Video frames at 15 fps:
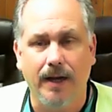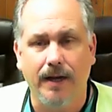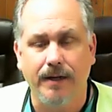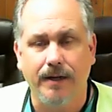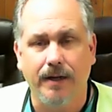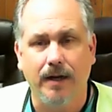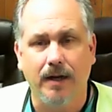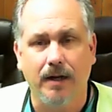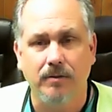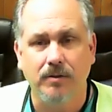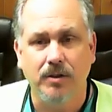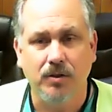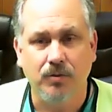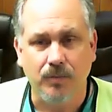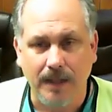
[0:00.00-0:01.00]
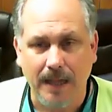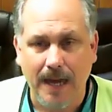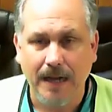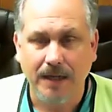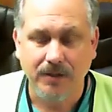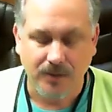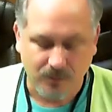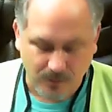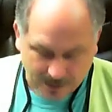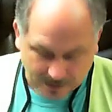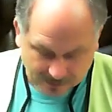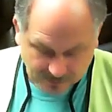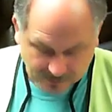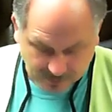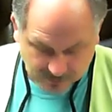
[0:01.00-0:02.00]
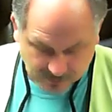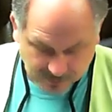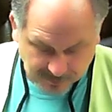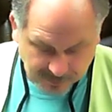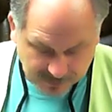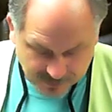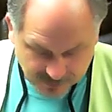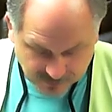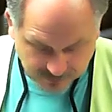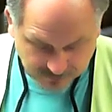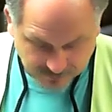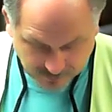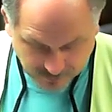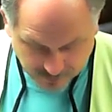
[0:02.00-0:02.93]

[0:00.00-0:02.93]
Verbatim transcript: and uh, just relax and rest. There was a place of